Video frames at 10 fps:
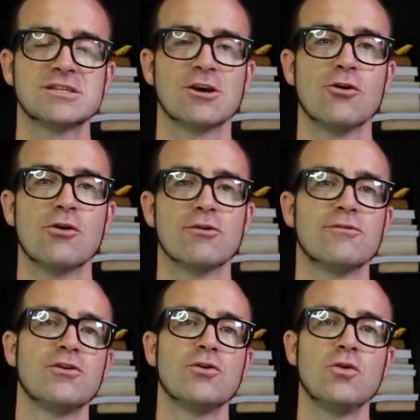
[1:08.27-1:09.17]
So a
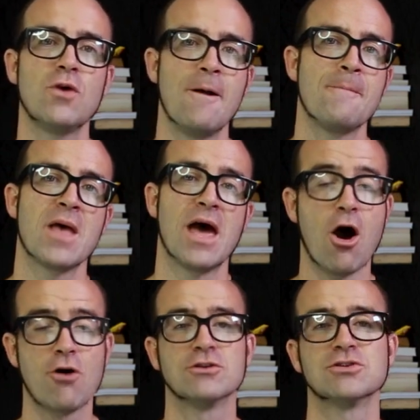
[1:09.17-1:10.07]
review, an
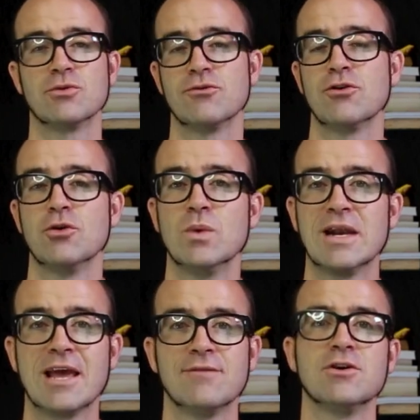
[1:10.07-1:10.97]
honest review
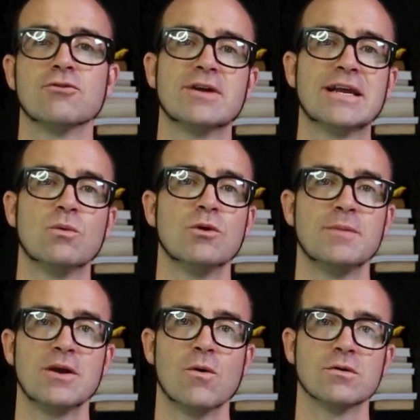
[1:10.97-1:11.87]
whenever you're ready would
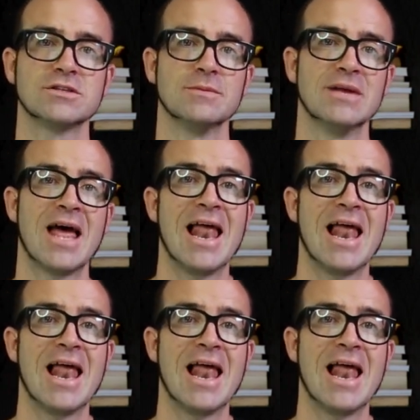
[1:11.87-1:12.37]
be awesome.